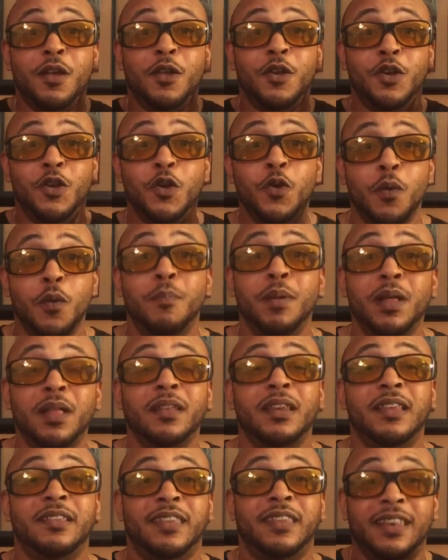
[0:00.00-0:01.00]
new
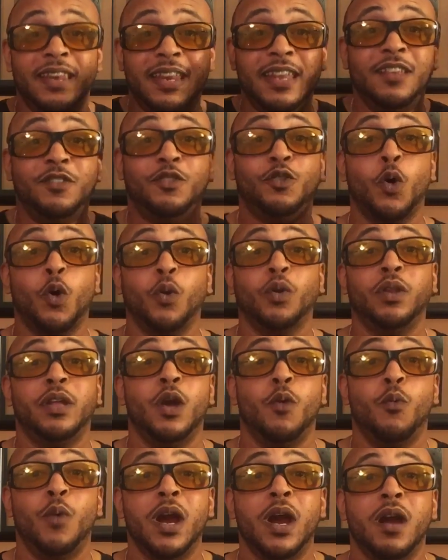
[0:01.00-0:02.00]
abilities and he's totally
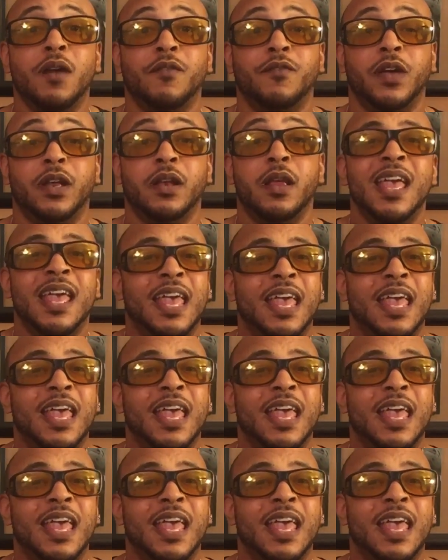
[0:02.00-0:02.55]
aware of it.